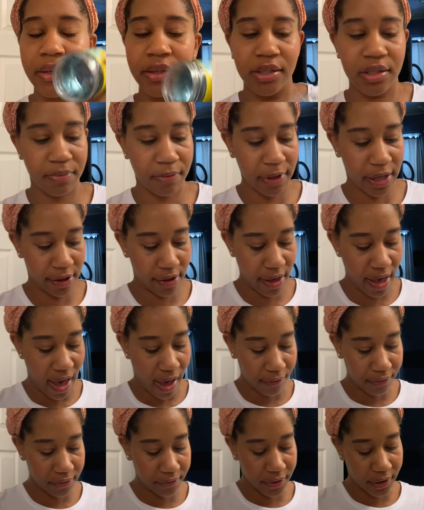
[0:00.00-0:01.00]
used about
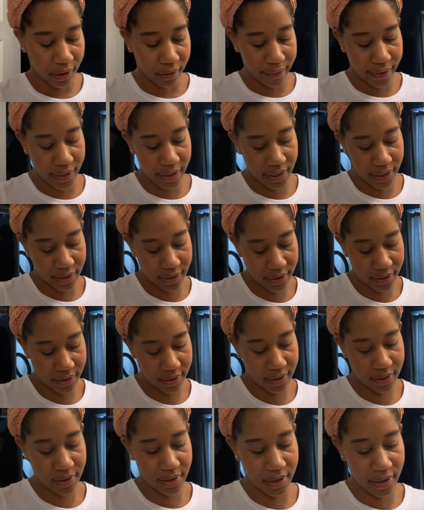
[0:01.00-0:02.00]
half of it already.
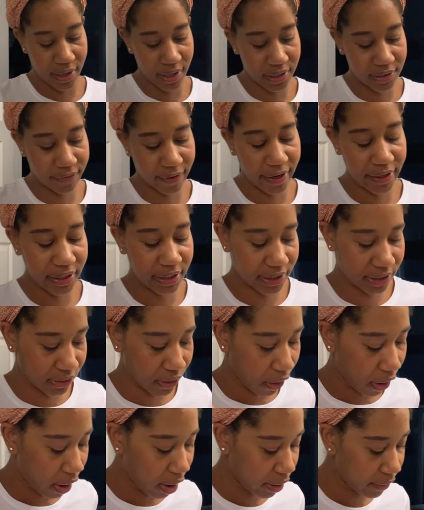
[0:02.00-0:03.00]
It's very
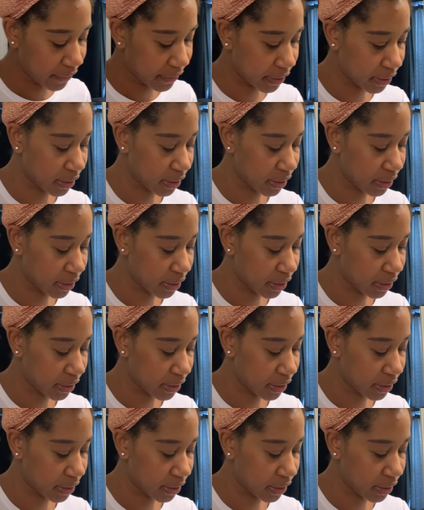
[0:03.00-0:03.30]
soft.